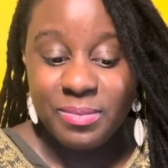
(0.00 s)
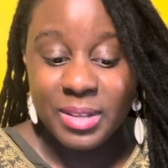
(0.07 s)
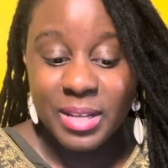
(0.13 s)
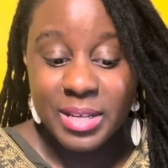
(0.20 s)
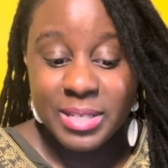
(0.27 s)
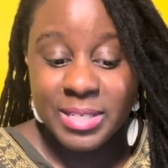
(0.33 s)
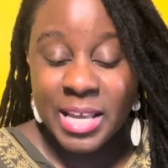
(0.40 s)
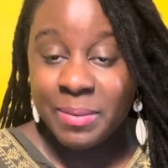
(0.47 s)

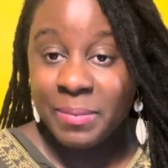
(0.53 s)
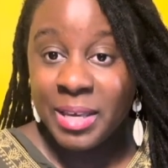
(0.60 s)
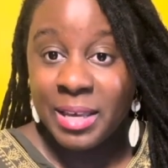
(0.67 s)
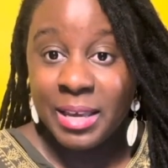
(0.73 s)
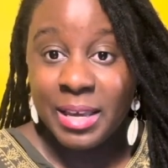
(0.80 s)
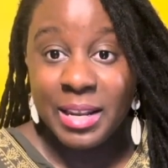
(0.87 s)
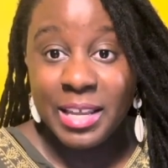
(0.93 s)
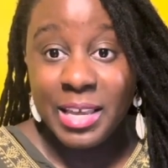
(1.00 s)
send
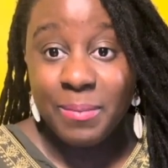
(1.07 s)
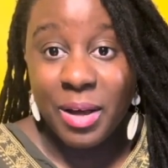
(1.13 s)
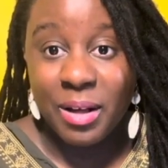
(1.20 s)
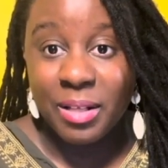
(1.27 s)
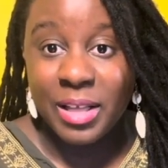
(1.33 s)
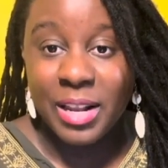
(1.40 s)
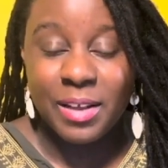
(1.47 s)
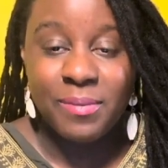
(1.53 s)
me an email.
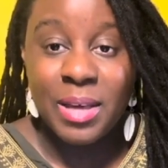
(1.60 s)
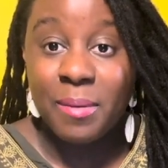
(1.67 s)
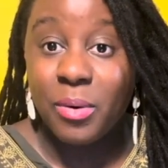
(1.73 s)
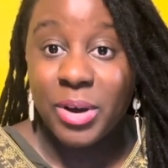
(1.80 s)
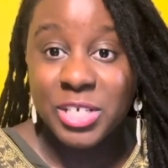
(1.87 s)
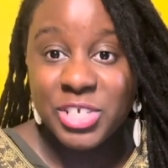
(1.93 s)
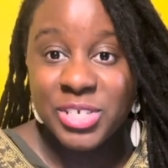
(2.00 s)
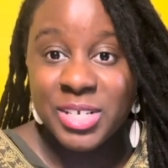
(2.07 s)
And if you have
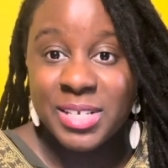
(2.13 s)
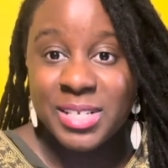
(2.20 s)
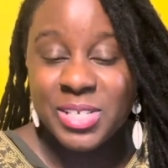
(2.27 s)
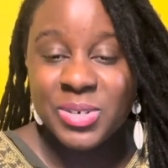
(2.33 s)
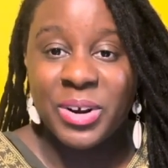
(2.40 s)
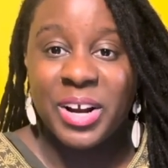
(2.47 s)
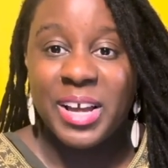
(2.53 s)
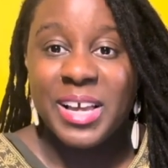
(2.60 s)
questions
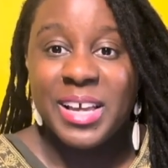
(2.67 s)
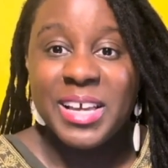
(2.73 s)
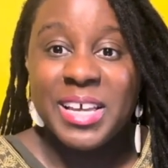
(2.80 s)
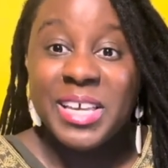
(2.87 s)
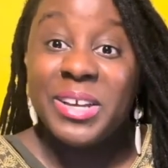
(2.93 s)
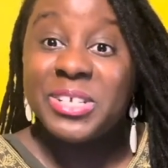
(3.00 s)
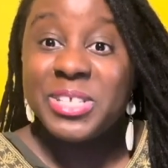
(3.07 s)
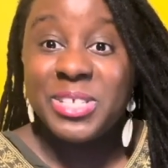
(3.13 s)
or
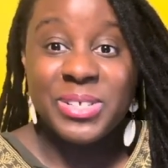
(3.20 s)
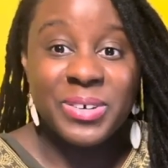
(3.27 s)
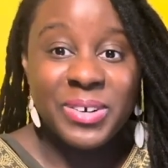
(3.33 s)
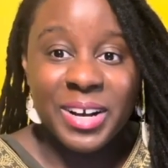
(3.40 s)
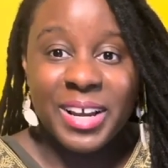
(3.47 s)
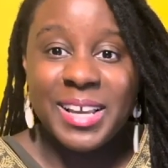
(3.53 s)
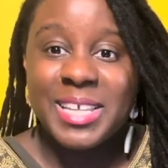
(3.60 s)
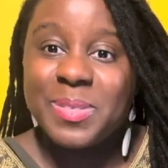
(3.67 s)
your
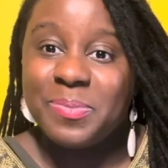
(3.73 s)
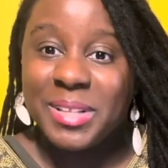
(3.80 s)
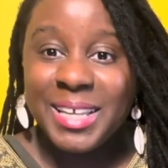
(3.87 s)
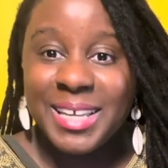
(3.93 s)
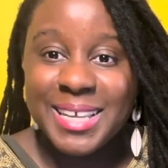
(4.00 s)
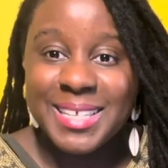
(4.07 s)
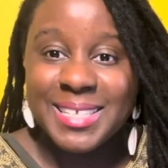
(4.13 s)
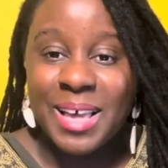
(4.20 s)
stories,
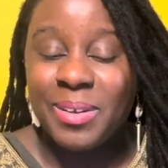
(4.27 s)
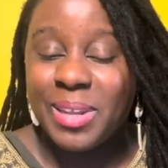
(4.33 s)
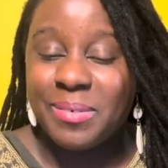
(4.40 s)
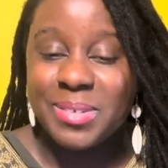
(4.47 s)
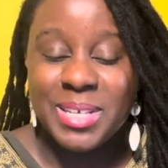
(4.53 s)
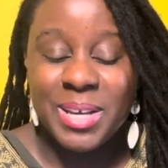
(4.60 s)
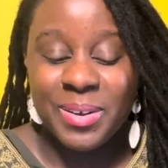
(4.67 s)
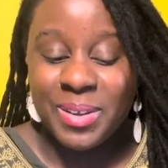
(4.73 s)
please, I would love
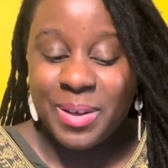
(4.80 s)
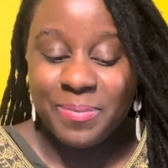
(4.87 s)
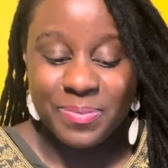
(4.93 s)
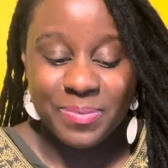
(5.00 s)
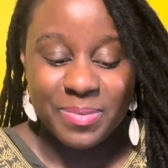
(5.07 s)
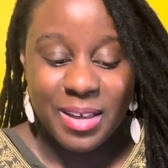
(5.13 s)
to hear them.